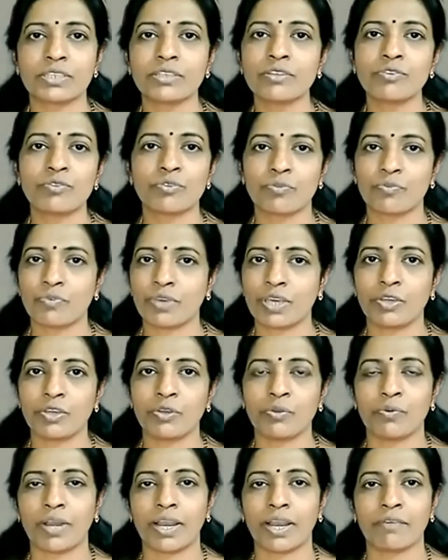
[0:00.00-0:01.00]
So where you
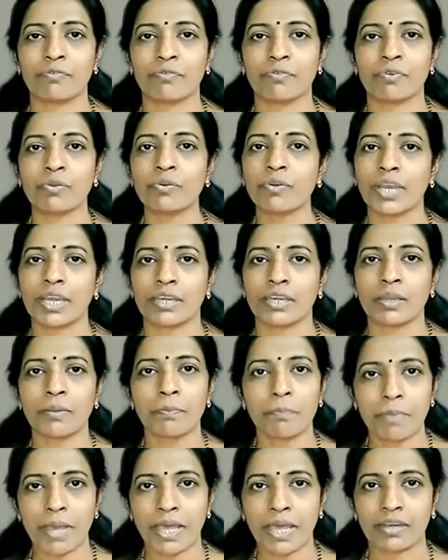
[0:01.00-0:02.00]
will have to write a
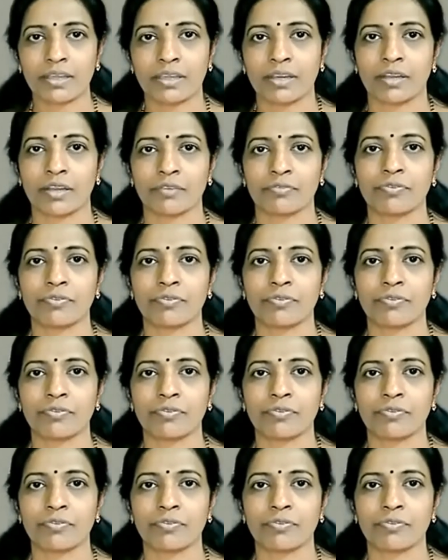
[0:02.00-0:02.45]
paragraph